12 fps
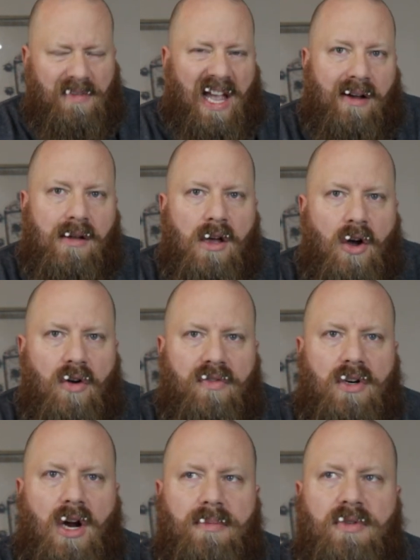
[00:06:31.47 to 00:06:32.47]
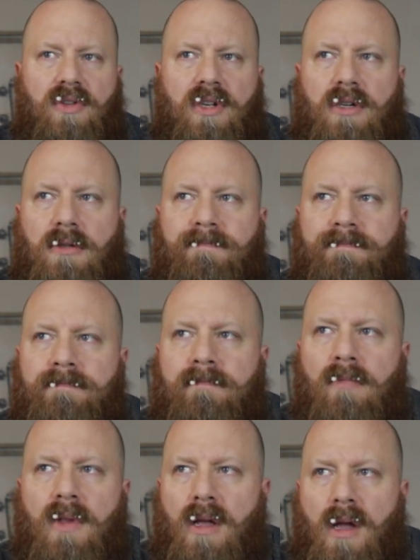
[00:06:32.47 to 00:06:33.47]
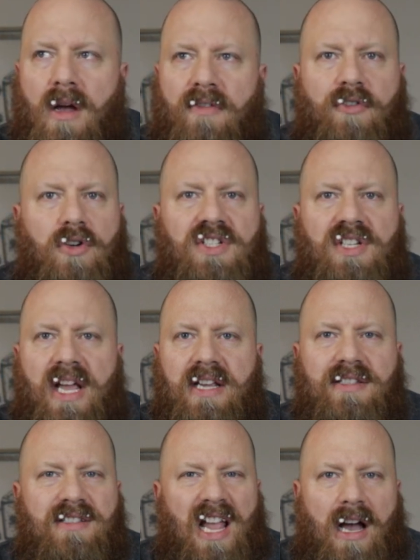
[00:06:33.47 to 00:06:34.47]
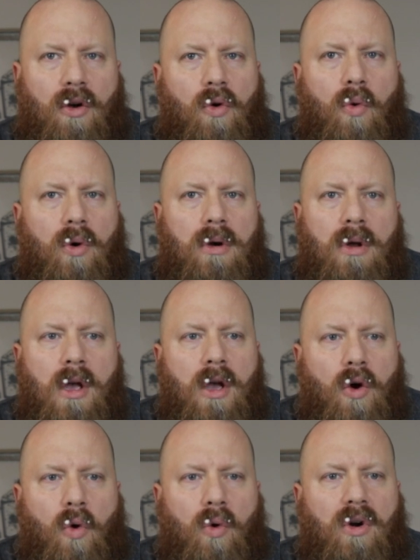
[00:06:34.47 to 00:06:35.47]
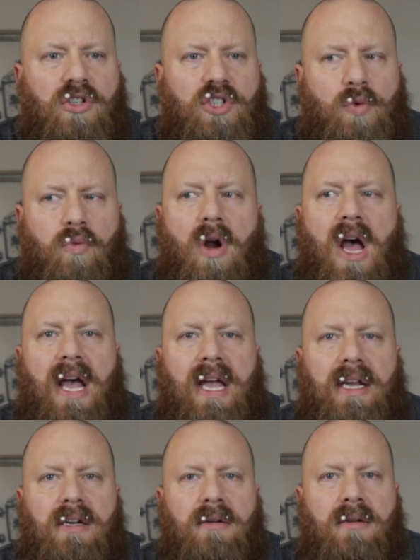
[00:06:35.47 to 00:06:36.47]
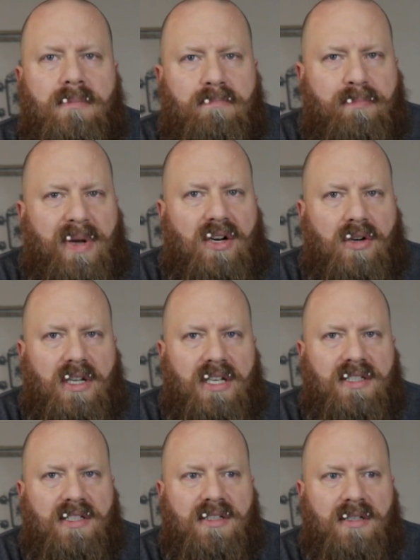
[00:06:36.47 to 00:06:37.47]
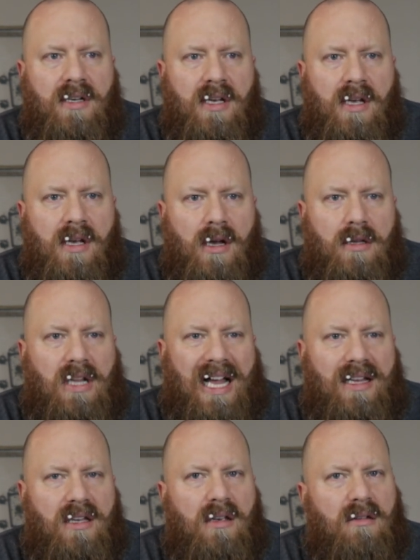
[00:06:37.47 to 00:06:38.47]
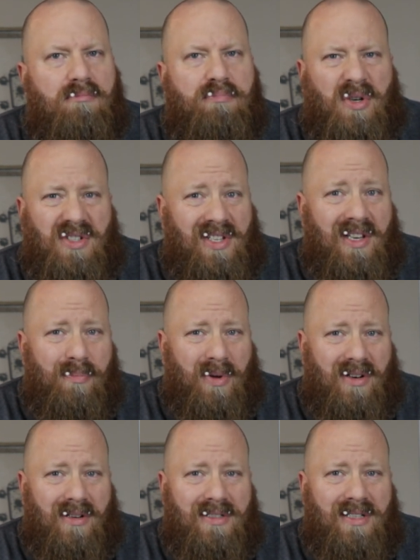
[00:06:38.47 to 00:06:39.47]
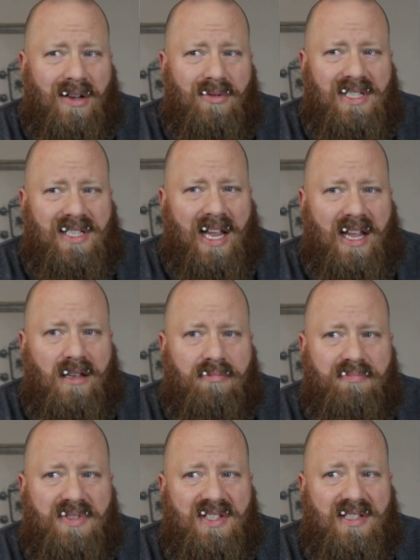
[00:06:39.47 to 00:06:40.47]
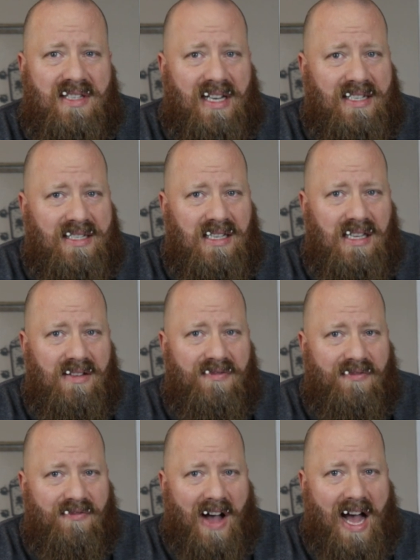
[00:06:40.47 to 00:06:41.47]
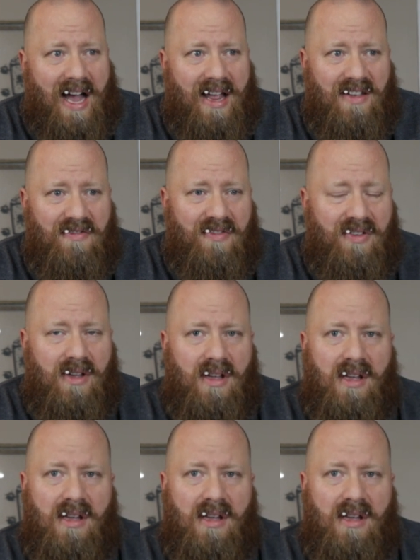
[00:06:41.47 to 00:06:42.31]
yeah, overcarbed a little. First taste, yeah, or orange rind bitterness, lot perceived bitterness. I would say sixty five.